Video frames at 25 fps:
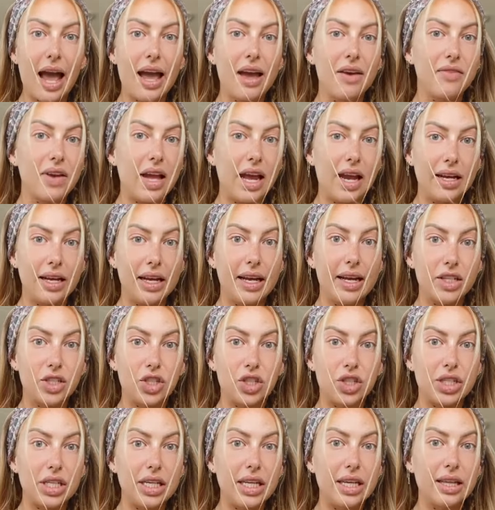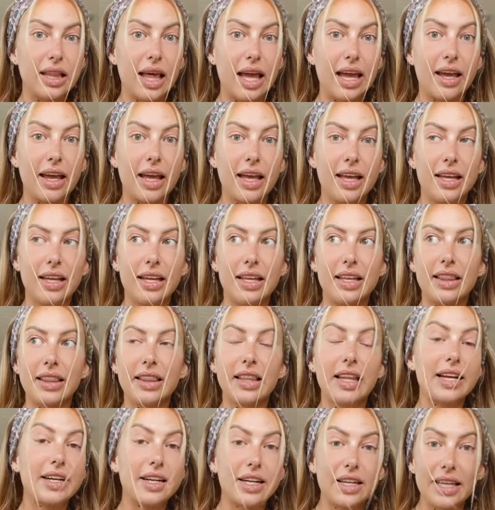I have ADHD. Like
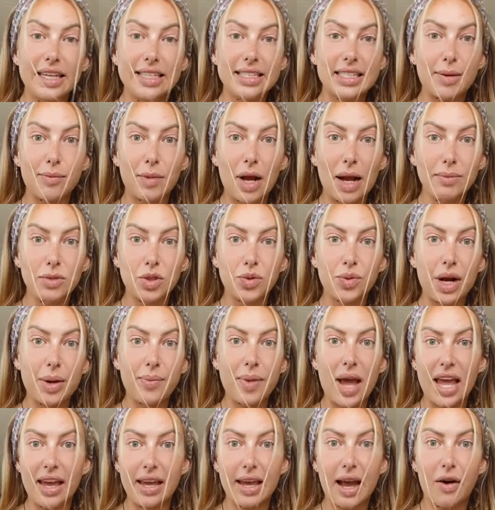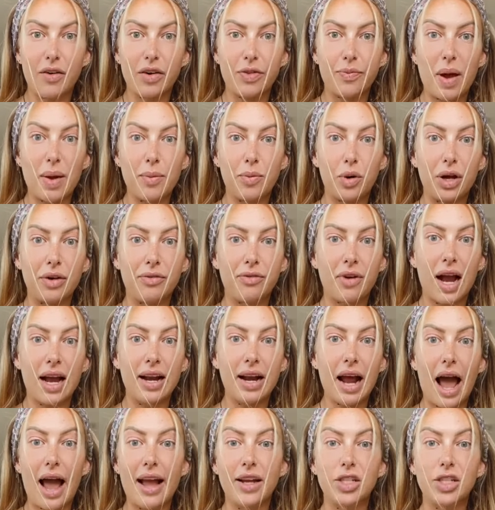literally sometimes when I'm hanging out with my boyfriend,